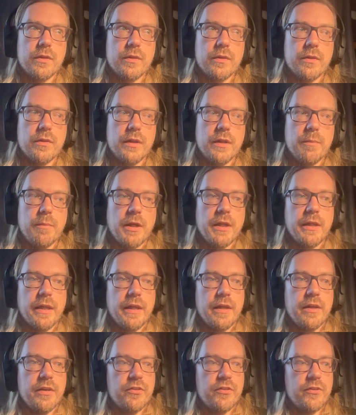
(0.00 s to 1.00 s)
in my
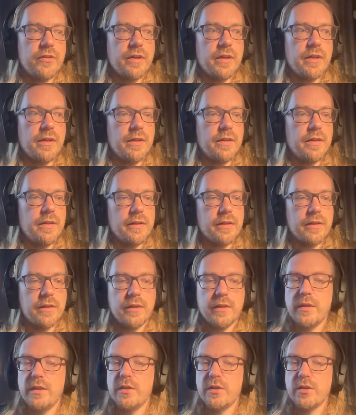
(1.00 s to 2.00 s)
case, like
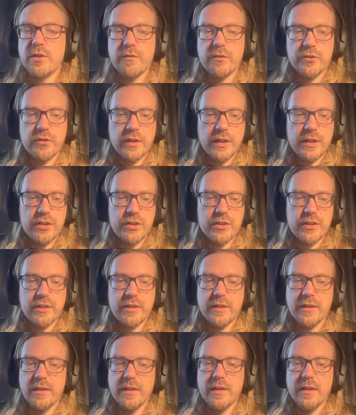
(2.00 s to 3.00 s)
in a
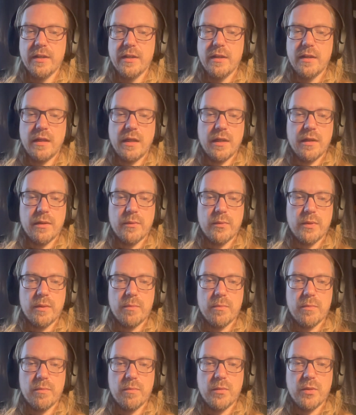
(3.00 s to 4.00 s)
conversation, I will
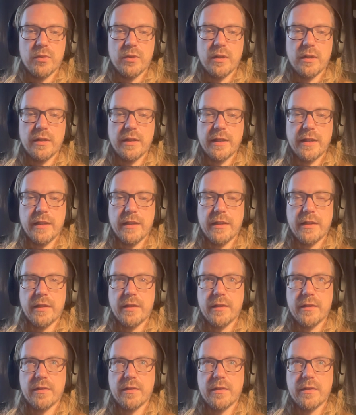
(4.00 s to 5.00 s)
model the
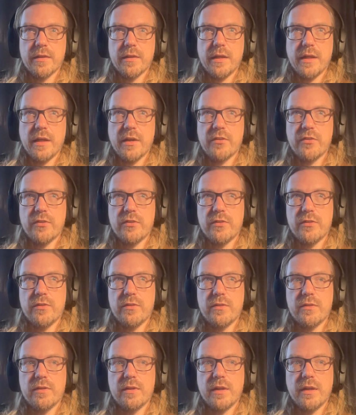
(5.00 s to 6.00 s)
AI as
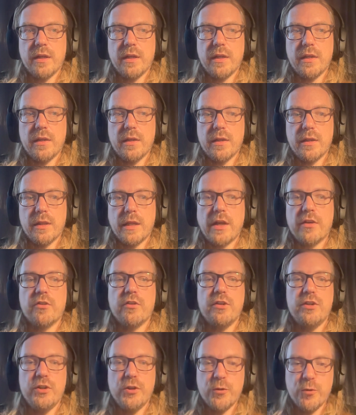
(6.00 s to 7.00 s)
a
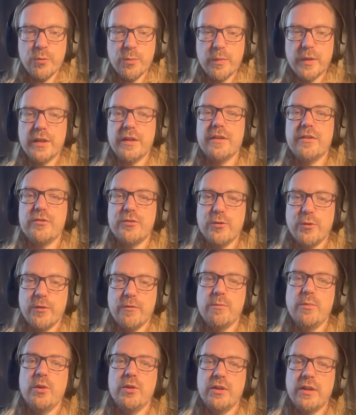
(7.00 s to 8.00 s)
human is sort of
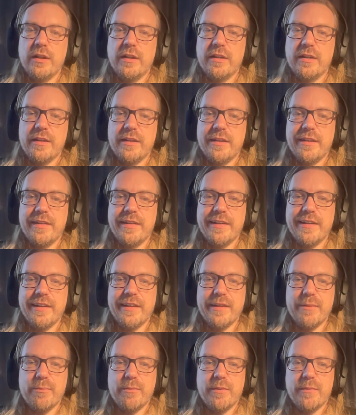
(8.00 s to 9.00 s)
modeled
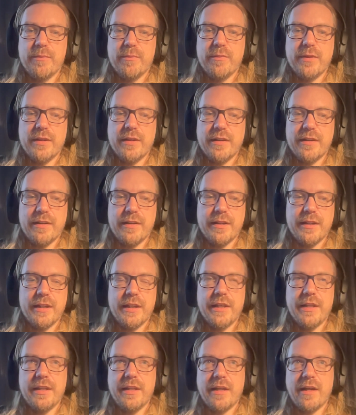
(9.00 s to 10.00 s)

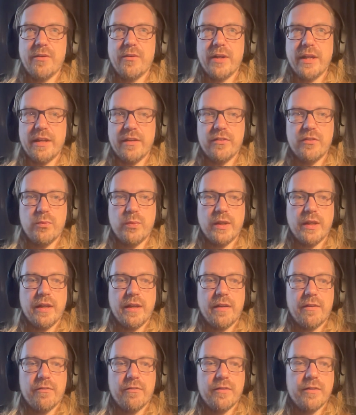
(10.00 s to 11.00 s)
in our heads. We
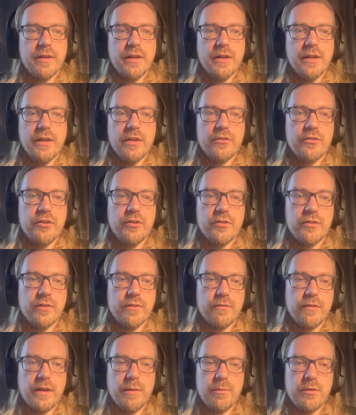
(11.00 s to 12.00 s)
have
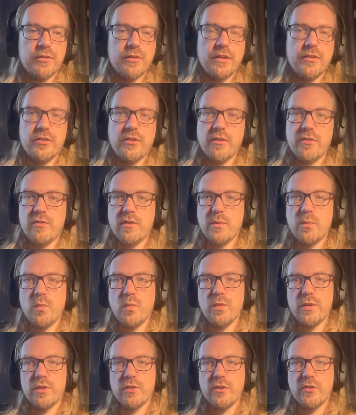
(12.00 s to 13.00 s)
famously
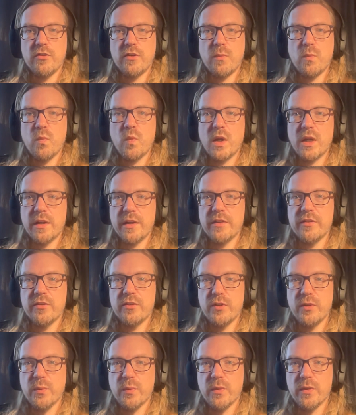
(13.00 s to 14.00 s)
system 1 and
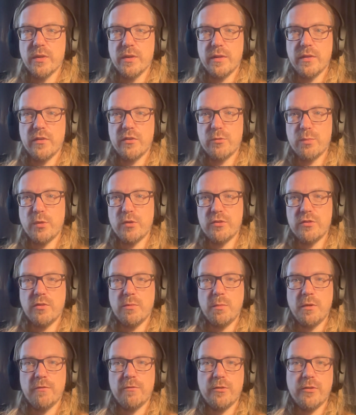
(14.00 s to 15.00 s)
2
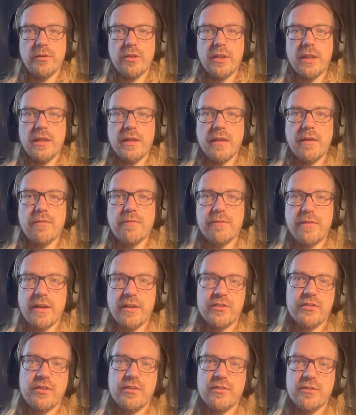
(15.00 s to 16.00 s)
responsible for thinking
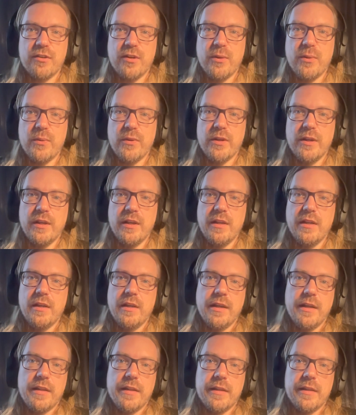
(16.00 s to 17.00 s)
fast and slow,
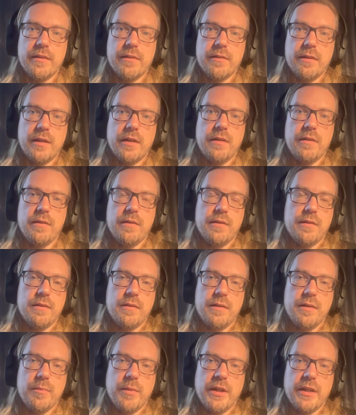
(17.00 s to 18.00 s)
and
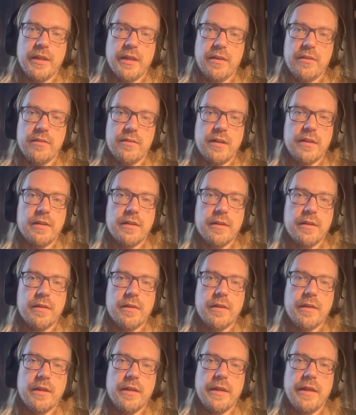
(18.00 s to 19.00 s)
in my case, like
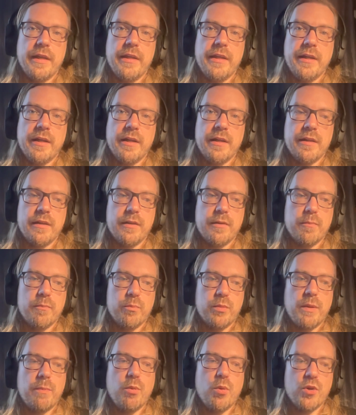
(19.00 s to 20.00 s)
the AI,
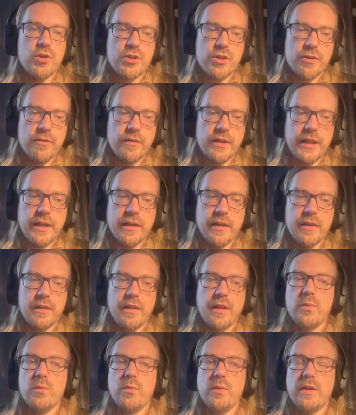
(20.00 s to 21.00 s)
the portion of the AI
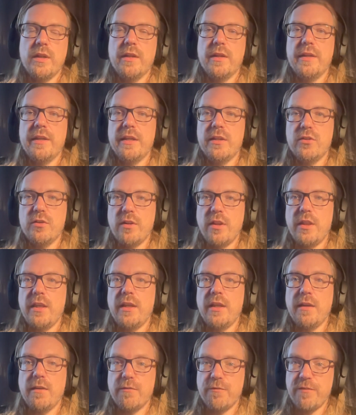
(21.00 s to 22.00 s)
that will need to
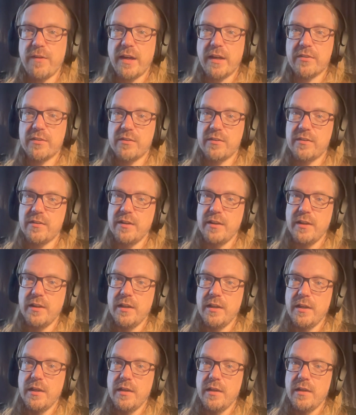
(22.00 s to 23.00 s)
think fast
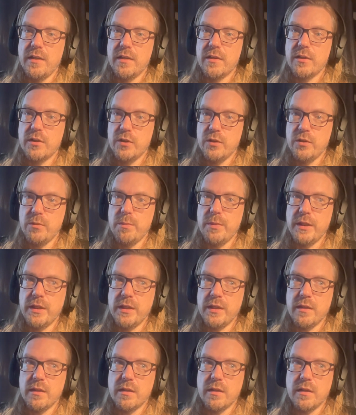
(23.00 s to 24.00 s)
could
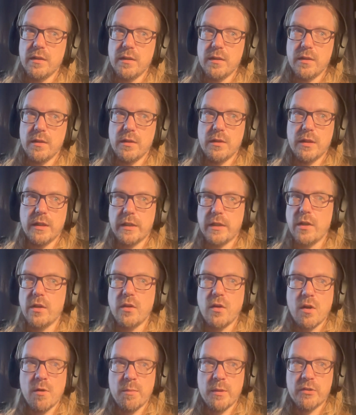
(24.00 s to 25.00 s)
be like a
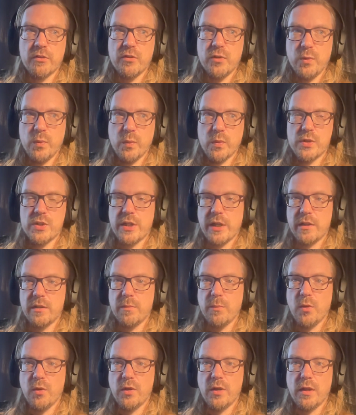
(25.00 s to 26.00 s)
Llama 2 chat
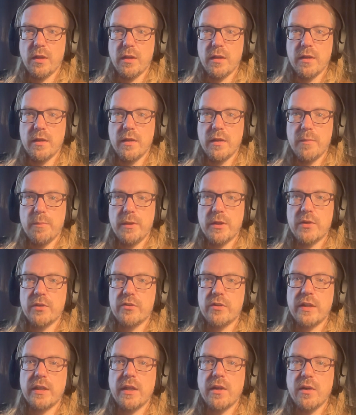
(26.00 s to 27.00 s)
model,
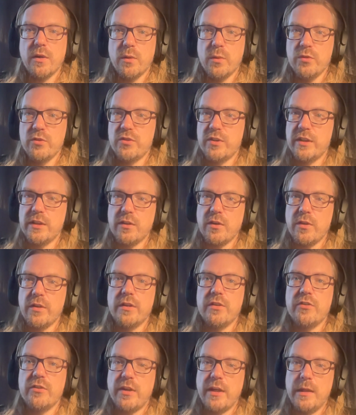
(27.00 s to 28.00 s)
because I can host it on the
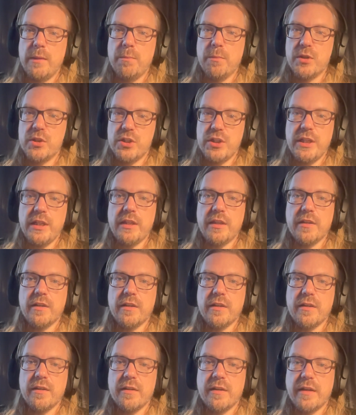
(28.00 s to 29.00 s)
same
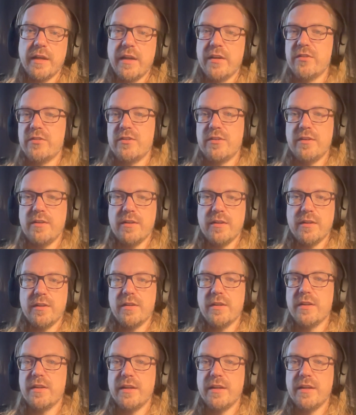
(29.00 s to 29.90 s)
machine as the